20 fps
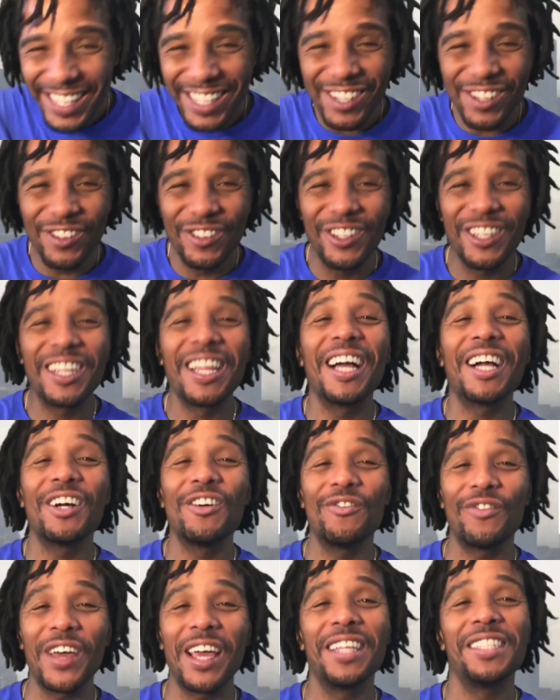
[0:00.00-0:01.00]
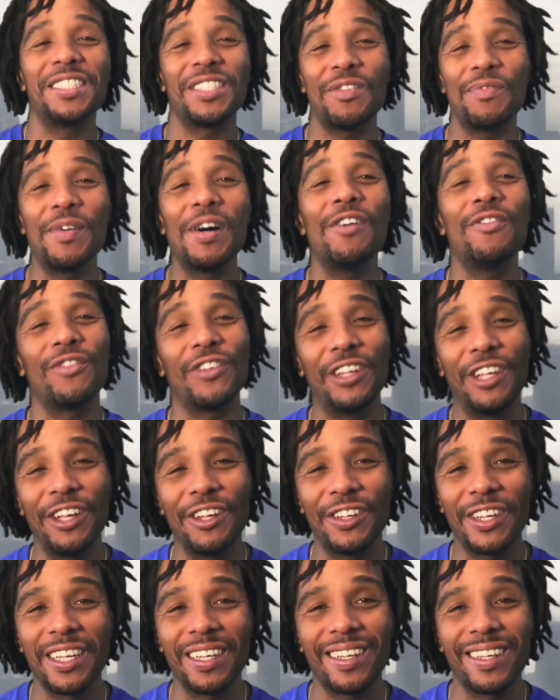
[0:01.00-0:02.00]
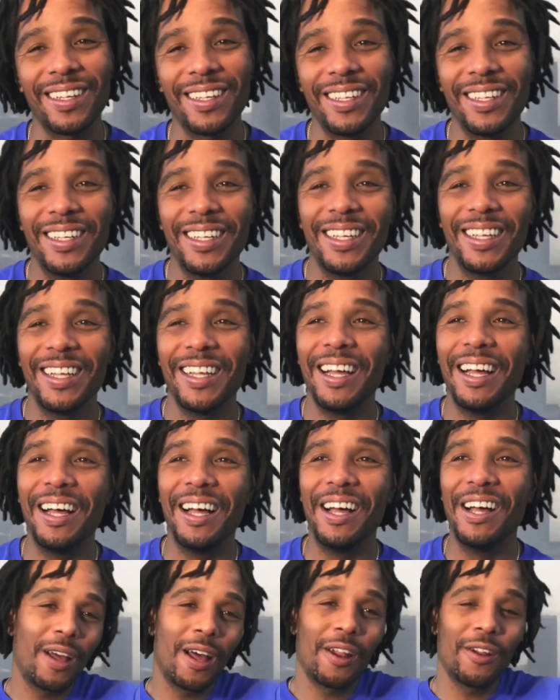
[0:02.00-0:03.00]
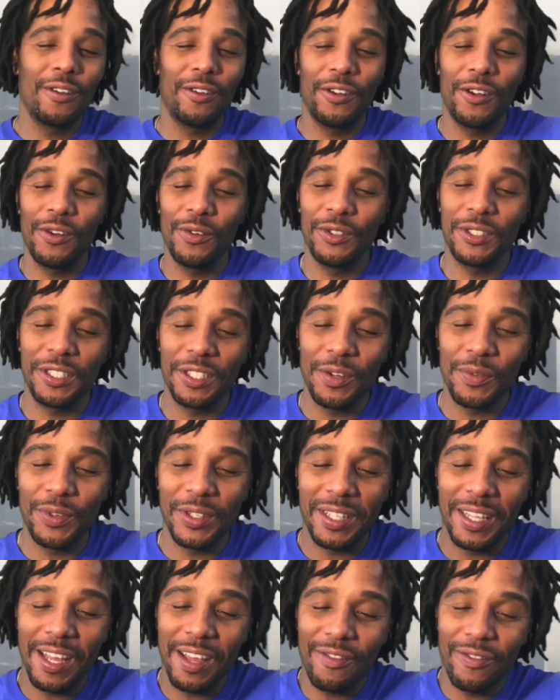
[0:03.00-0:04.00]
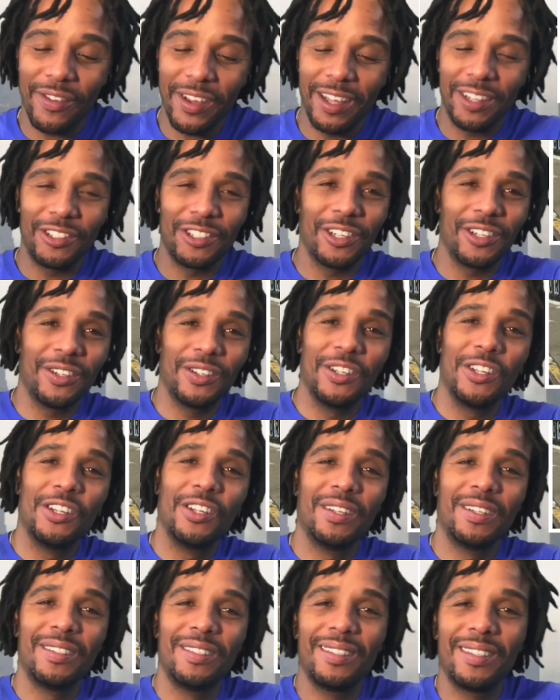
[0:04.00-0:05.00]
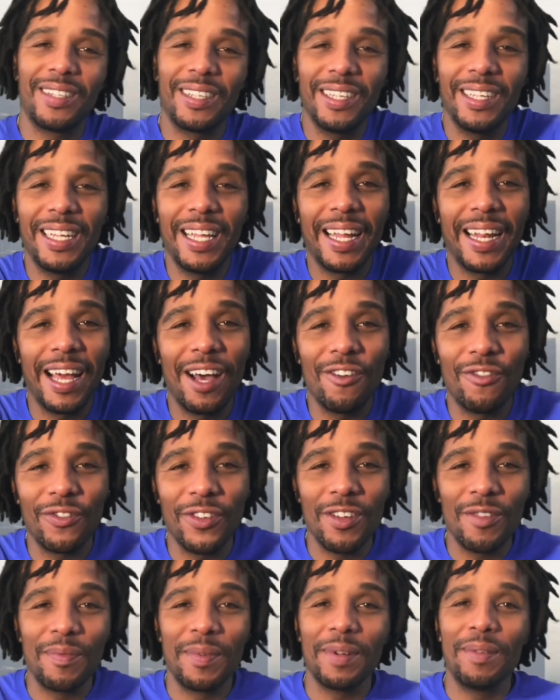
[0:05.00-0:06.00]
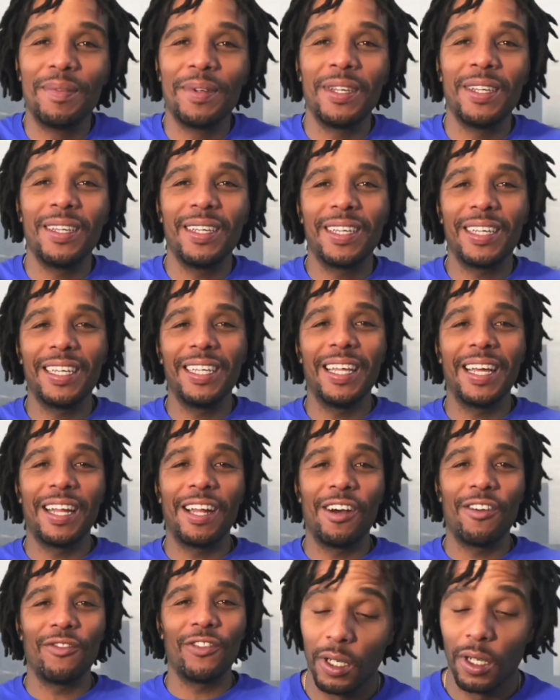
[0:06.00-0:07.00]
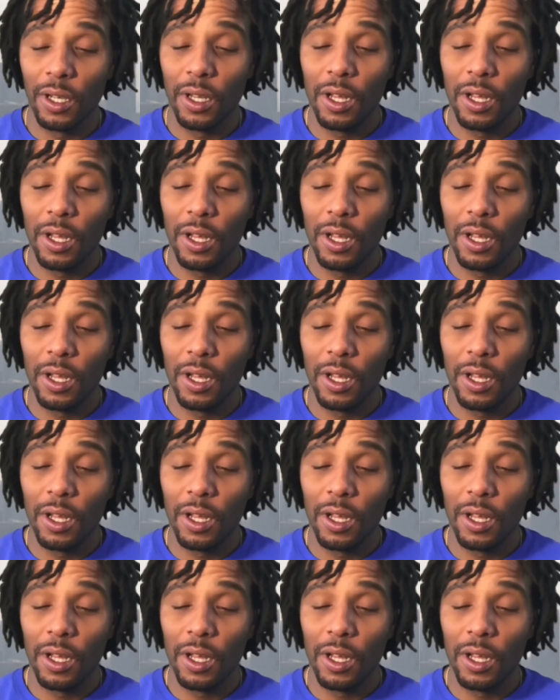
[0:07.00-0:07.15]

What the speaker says: look like a fancy buffalo, nigga. I don't know what's up with that, Fat Joe. Kill that outfit, B. Kill that outfit.